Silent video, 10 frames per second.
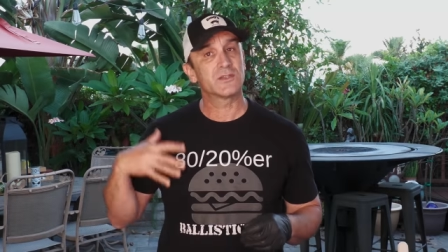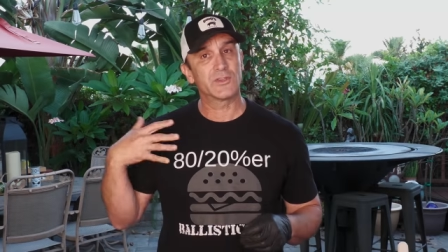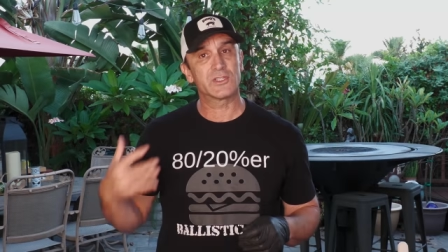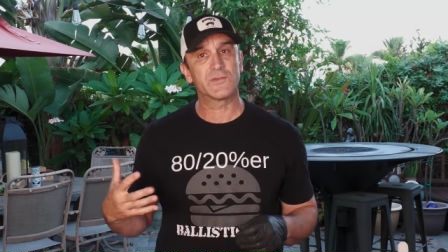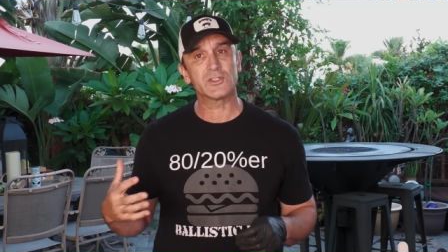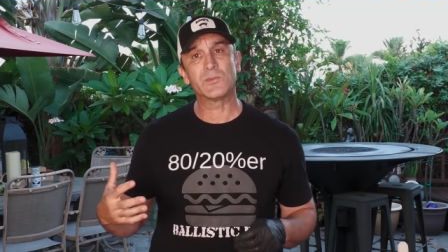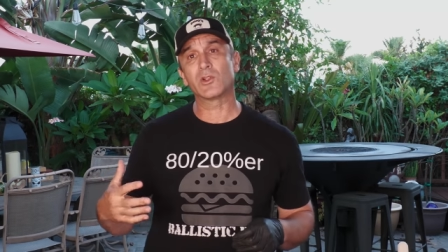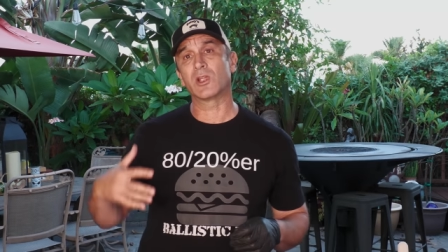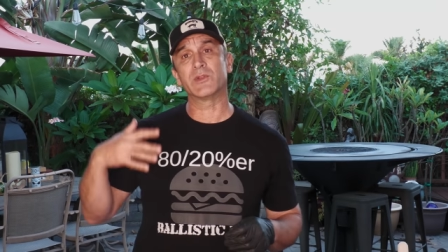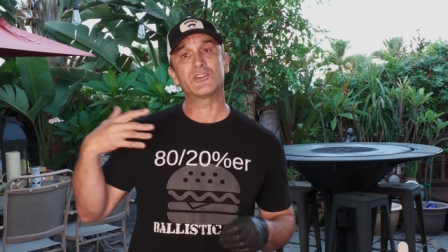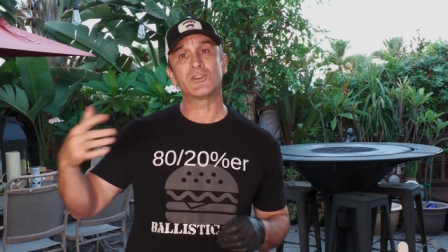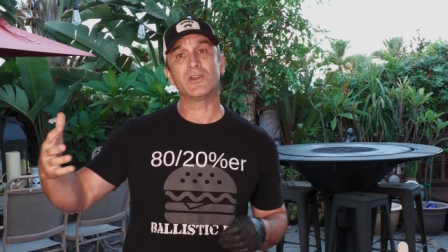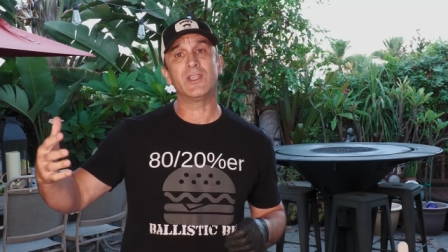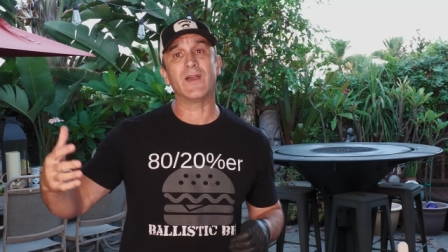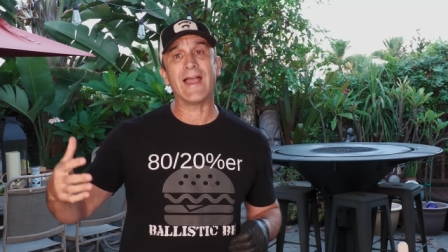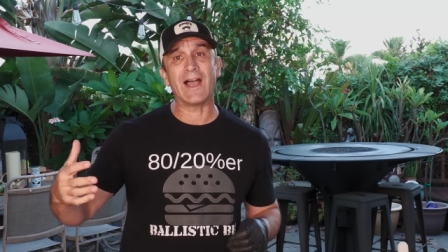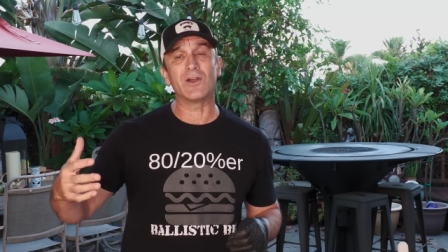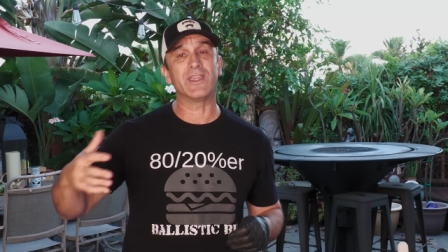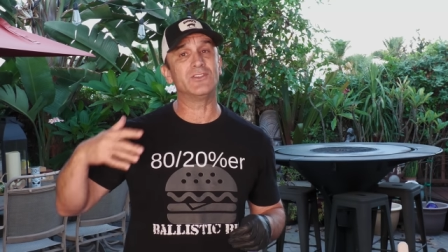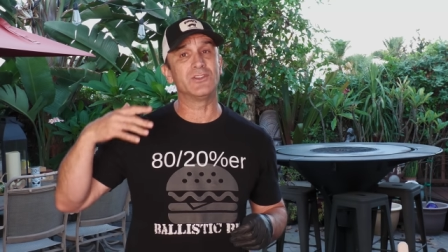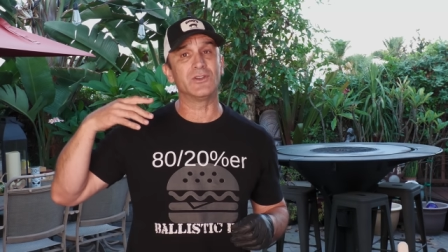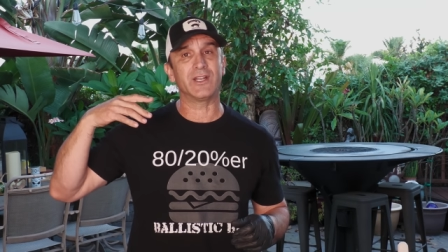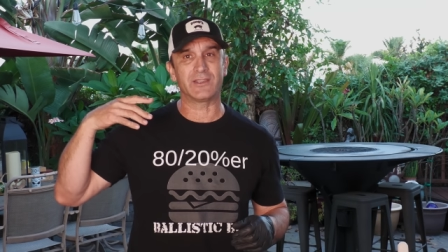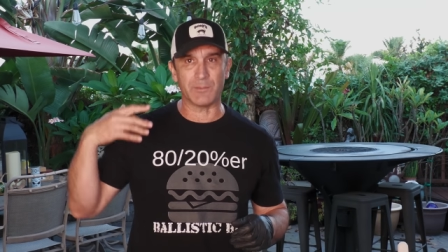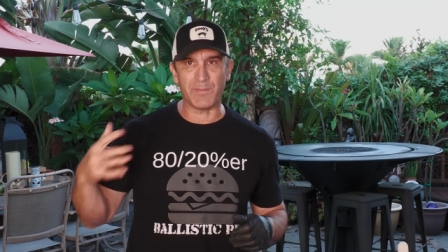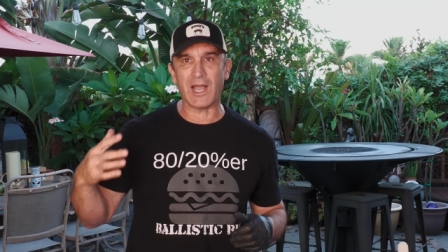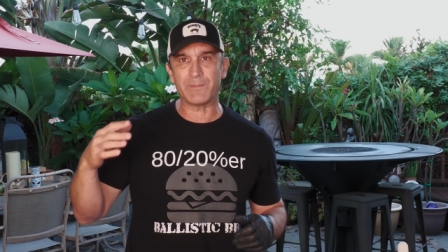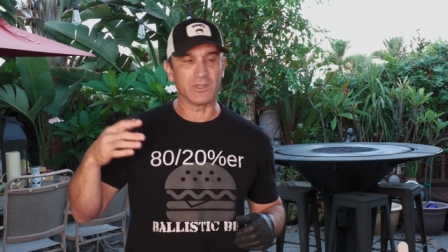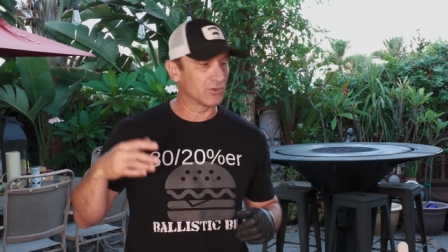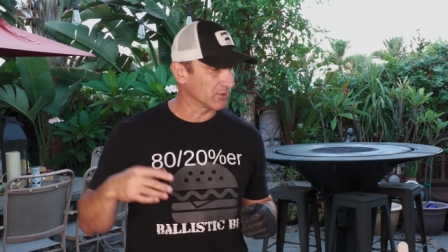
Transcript: So for this first burger, I'm going to show you how they do it at the Bop and